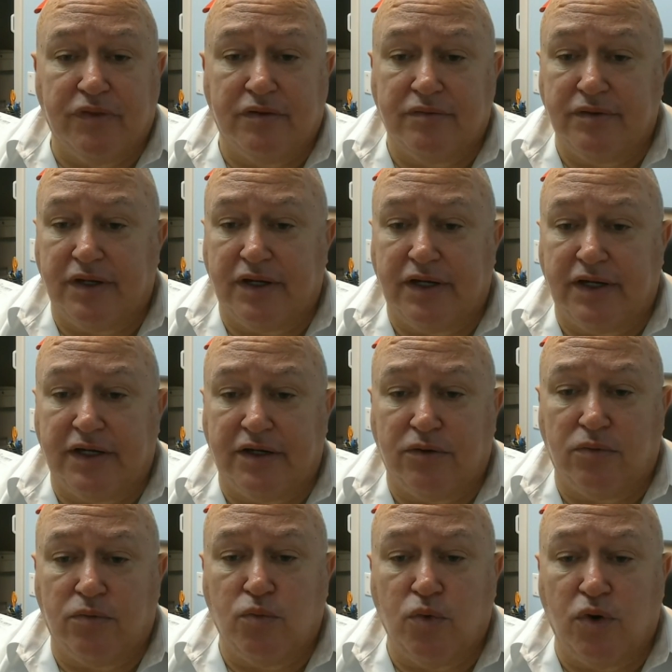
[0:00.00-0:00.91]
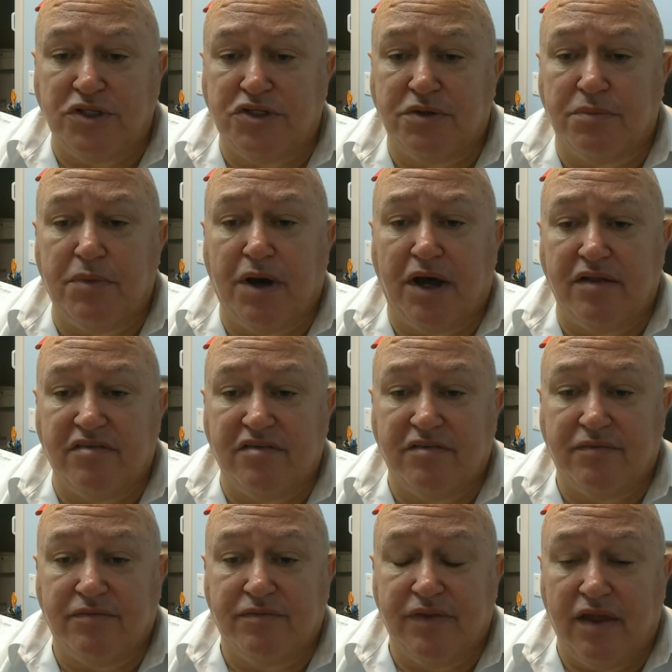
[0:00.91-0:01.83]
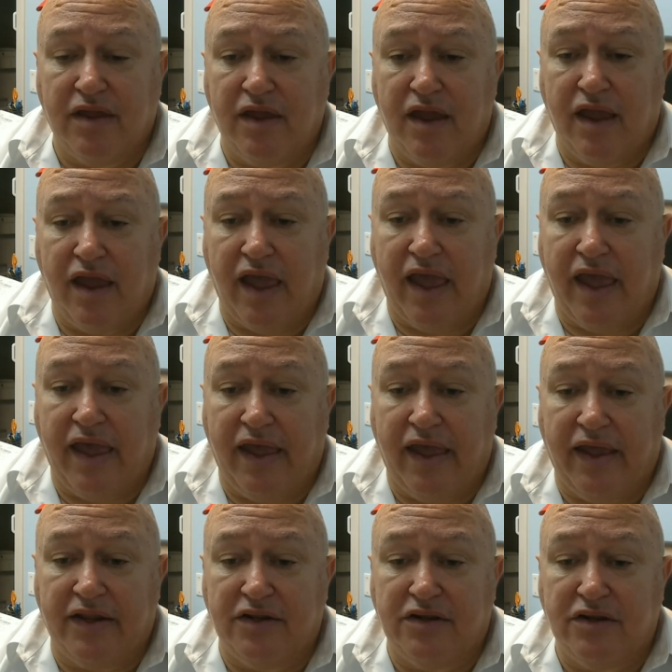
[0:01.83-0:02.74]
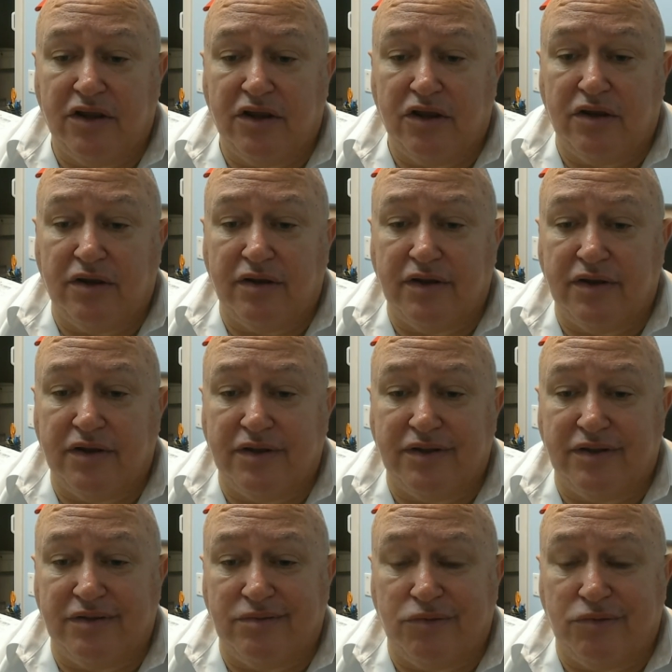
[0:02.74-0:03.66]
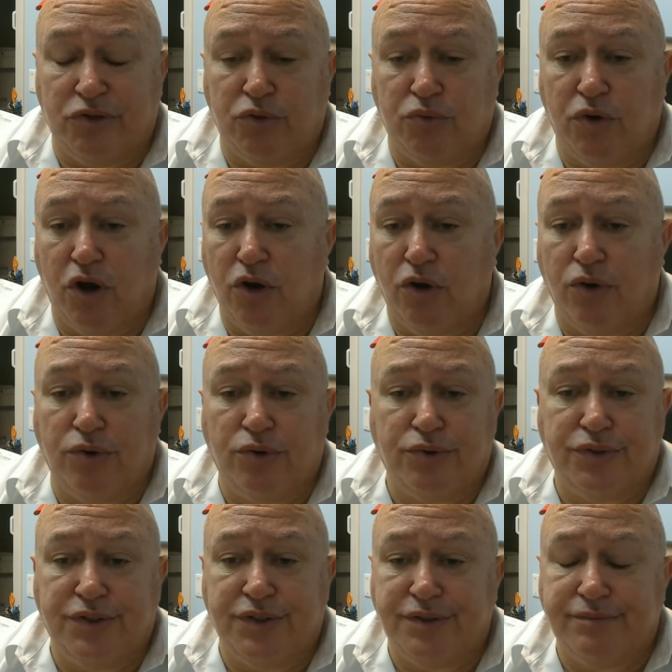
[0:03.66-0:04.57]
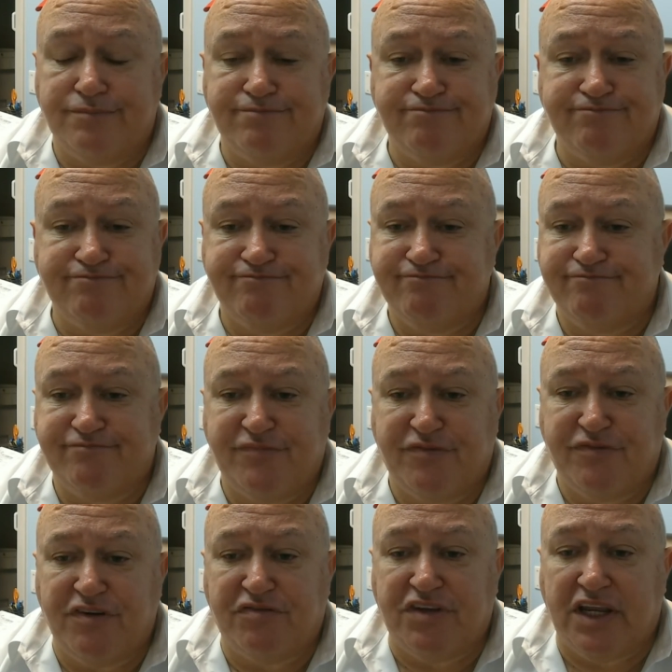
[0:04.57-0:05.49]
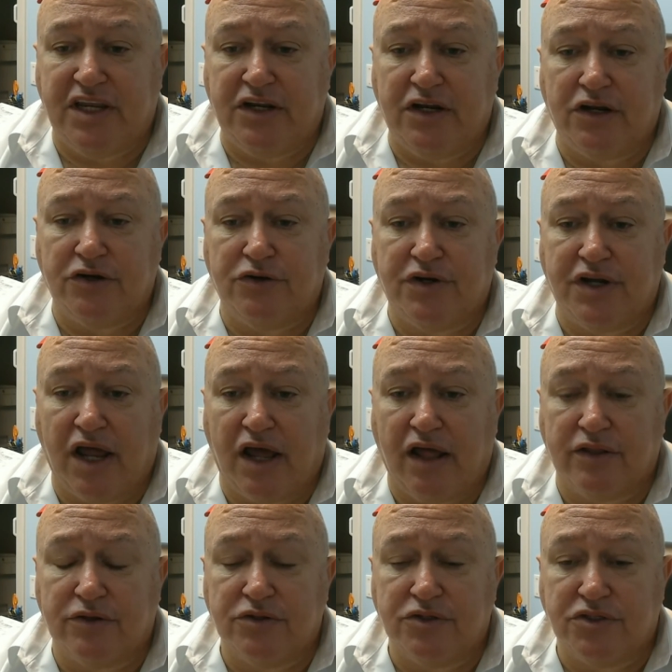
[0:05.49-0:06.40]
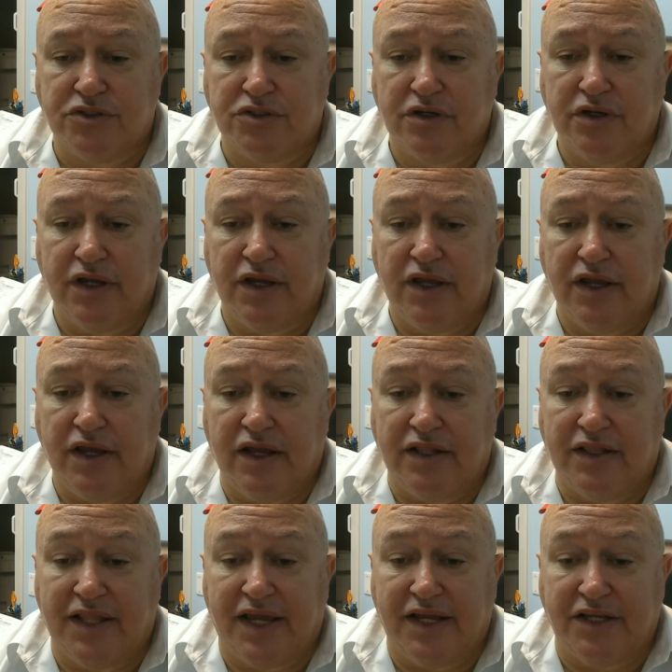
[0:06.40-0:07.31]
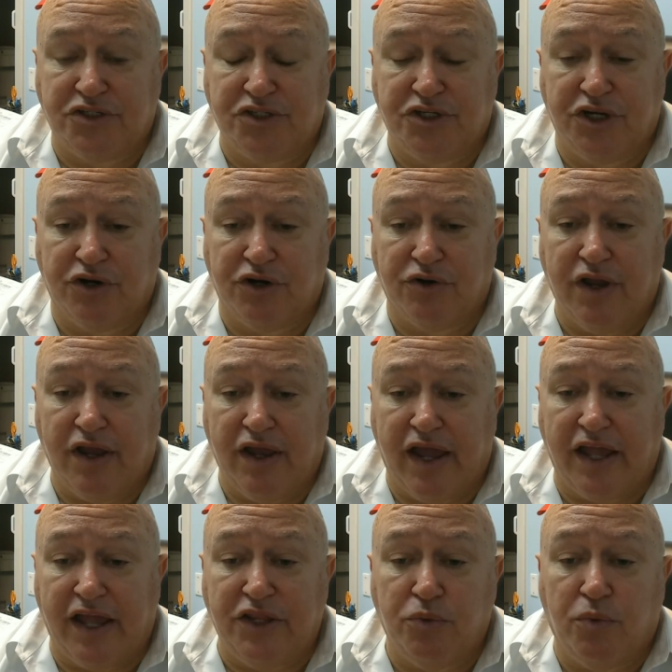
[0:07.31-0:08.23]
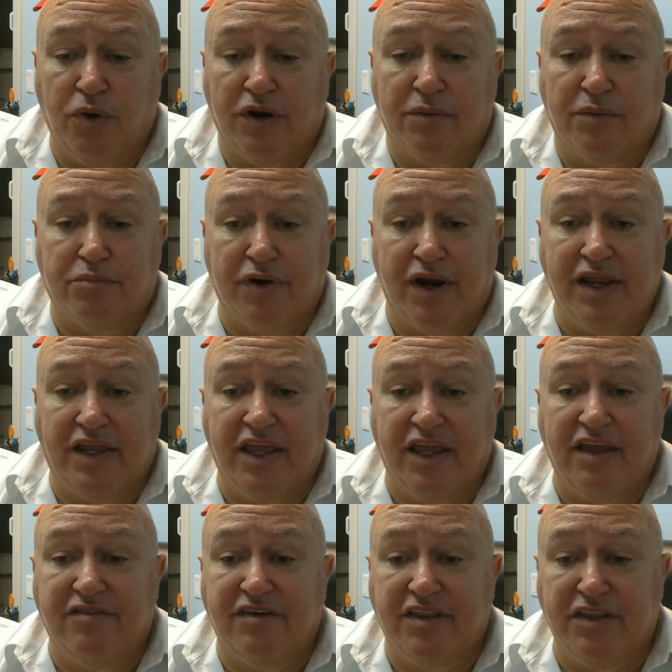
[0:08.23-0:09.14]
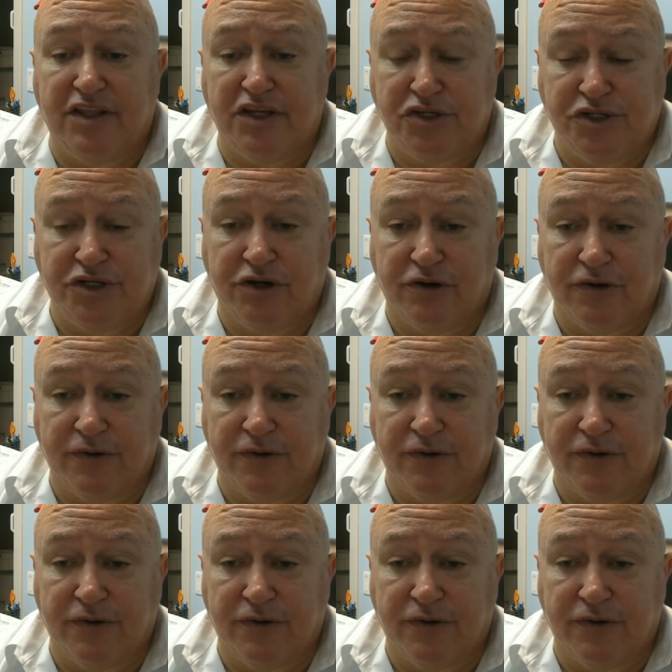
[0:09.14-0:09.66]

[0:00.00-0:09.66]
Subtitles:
once a month, and you owed $1,500 last year, and you want to break even this year.